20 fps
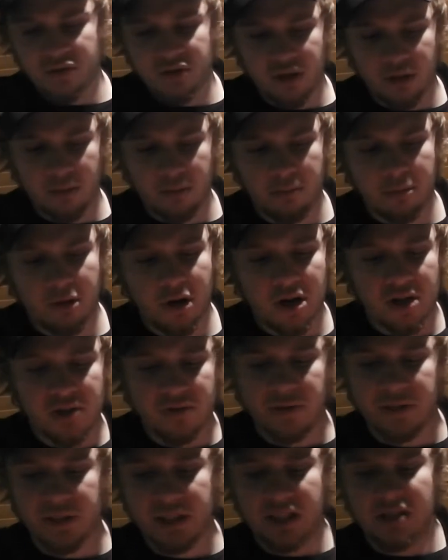some brass
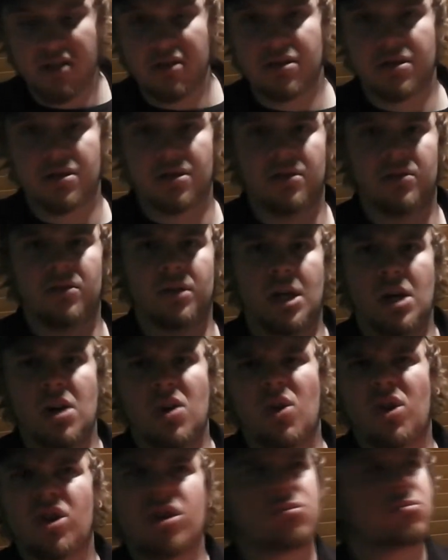fittings,
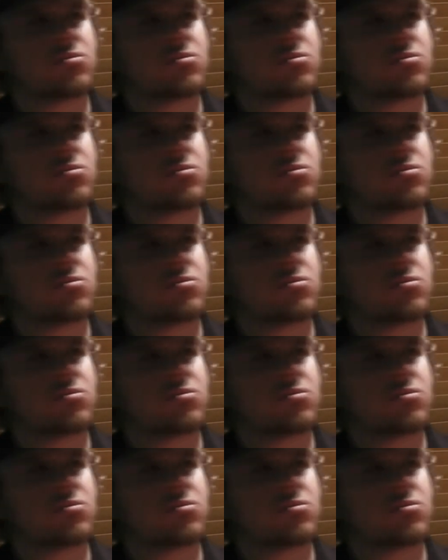or